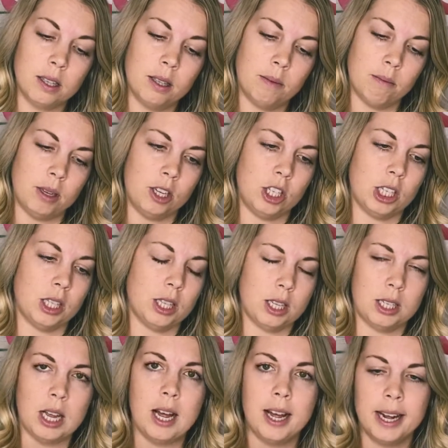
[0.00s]
pinching the
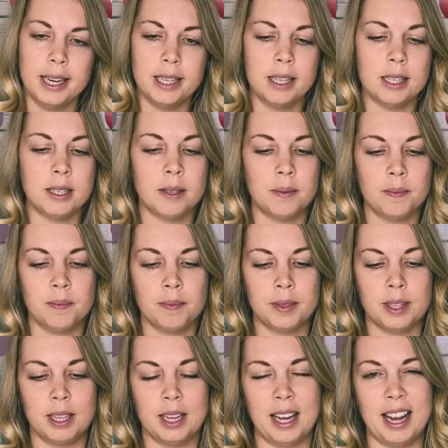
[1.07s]
sides.
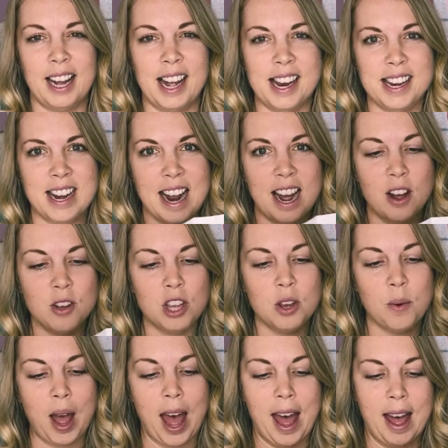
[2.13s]
And now you
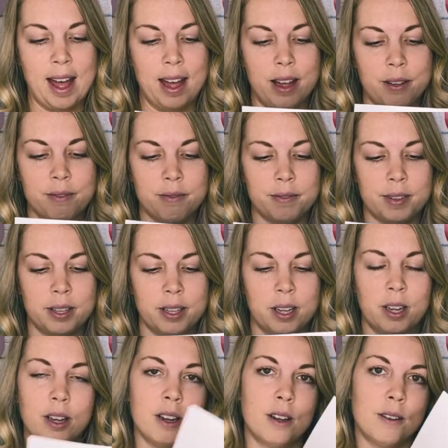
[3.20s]
have
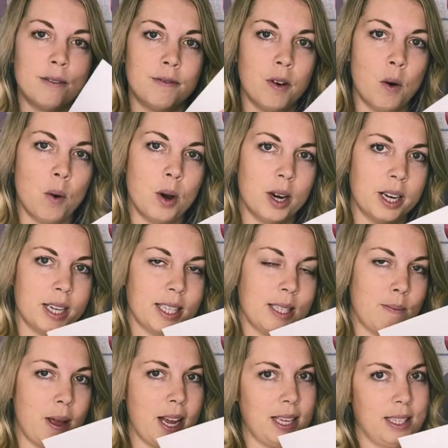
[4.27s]
4
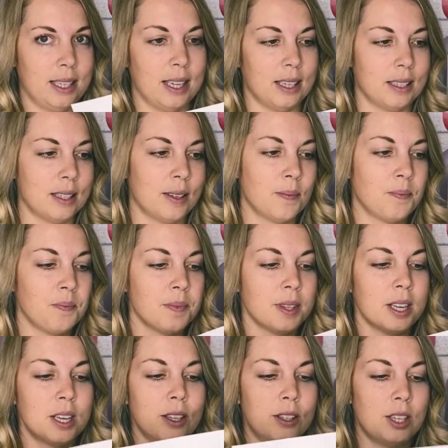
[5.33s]
spaces.
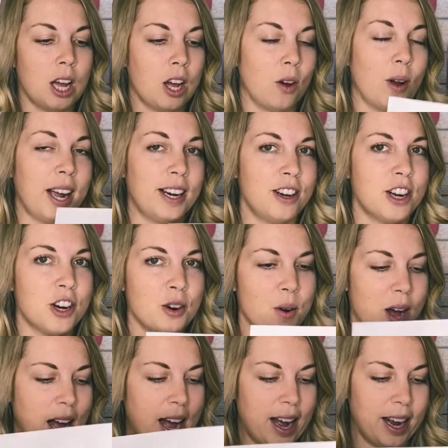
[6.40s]
So I know
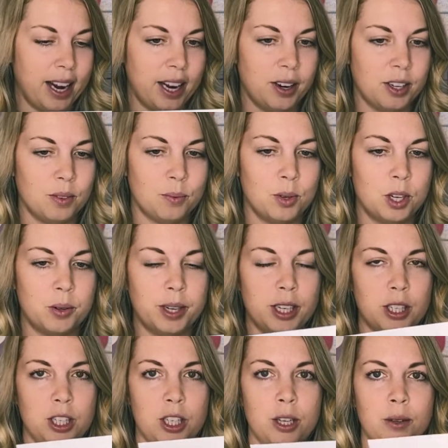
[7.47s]
I would always
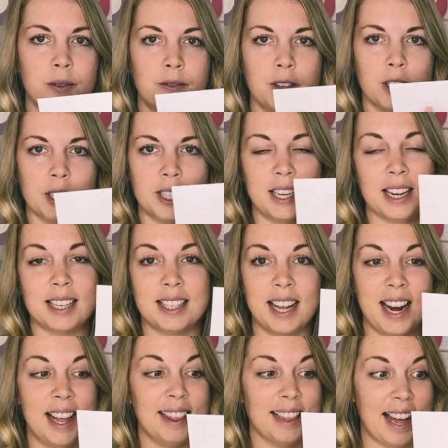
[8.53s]
do first, next, then,
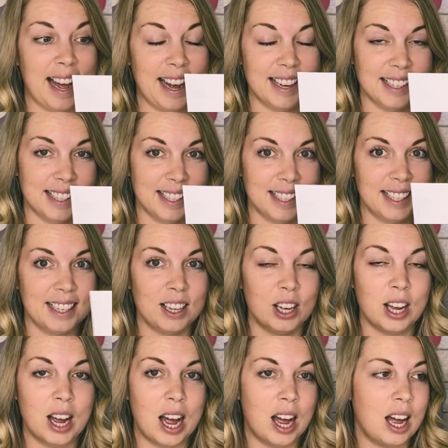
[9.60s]
and last
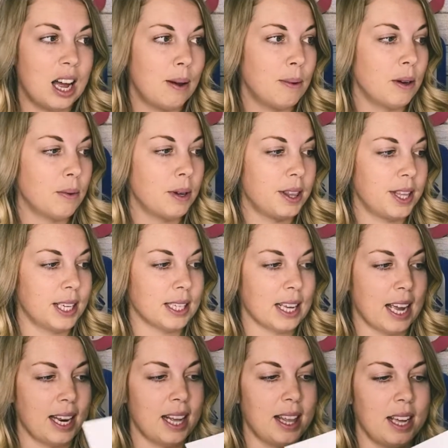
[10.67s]
with this
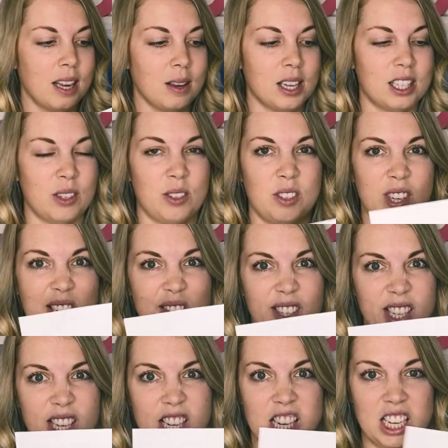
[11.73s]
kind of thing, because it was like
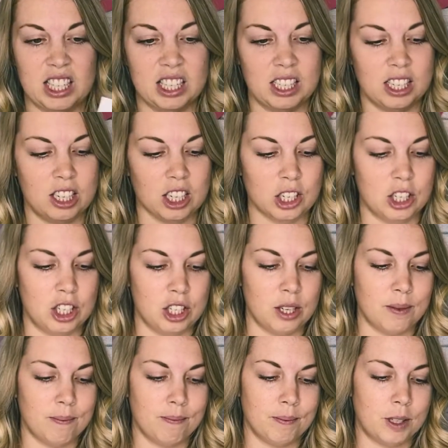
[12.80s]
really easy to just
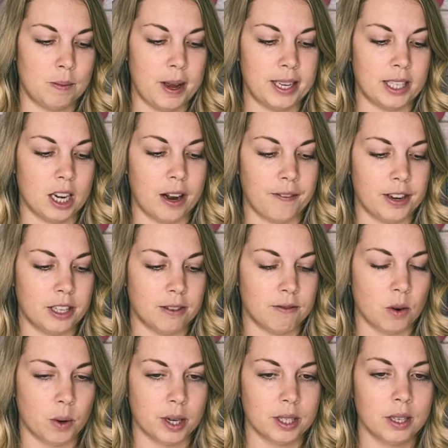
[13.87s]
space it off into
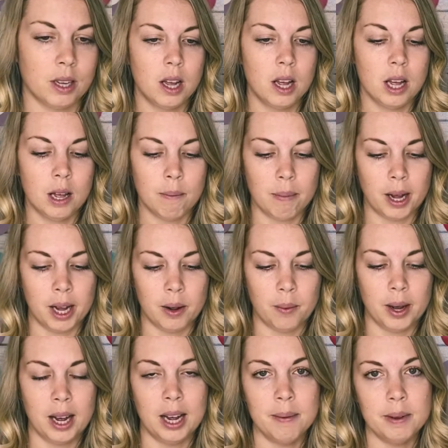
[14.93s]
4s. But what
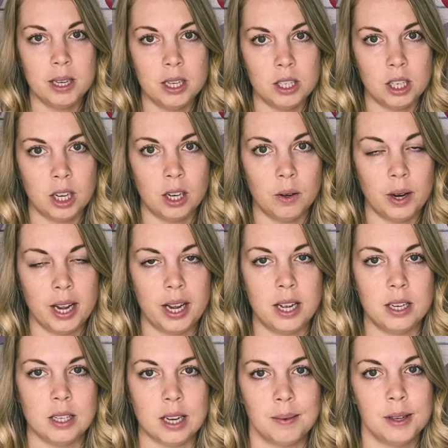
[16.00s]
I'm gonna do is
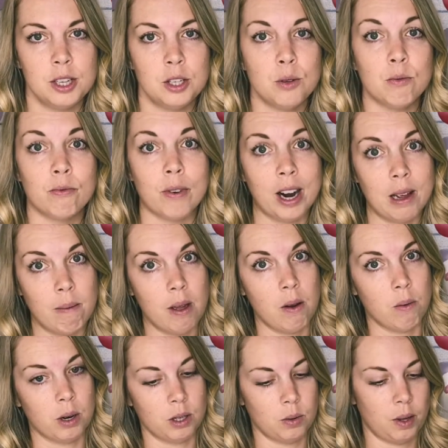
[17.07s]
I'm gonna do rhyming
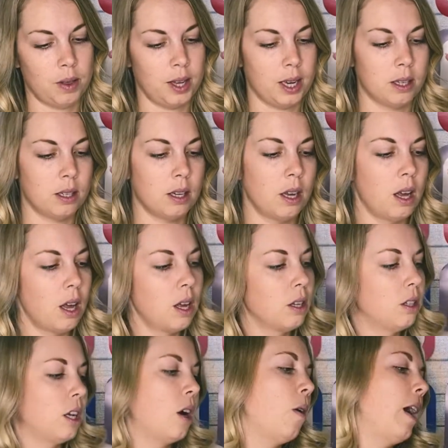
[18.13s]
words with this.
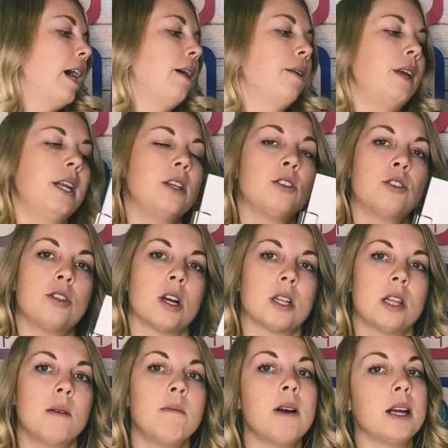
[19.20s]
So I would instruct
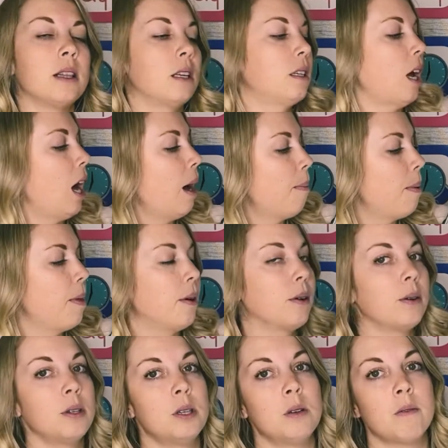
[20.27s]
them at the top, they're going
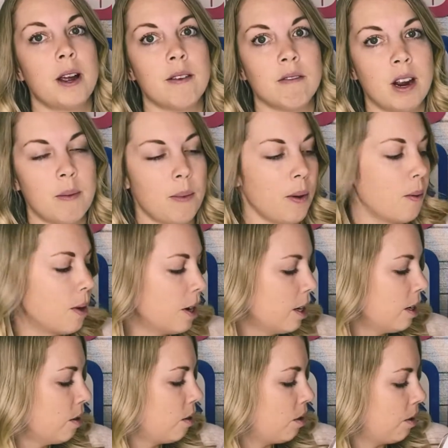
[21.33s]
to write rhyming
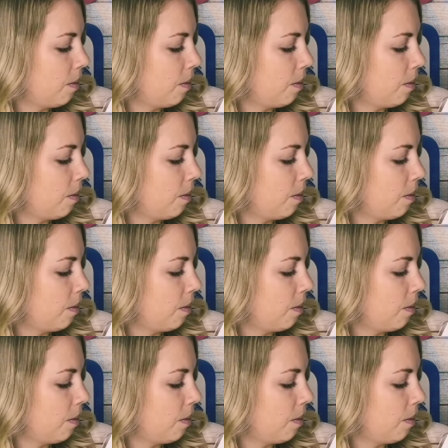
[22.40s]
words,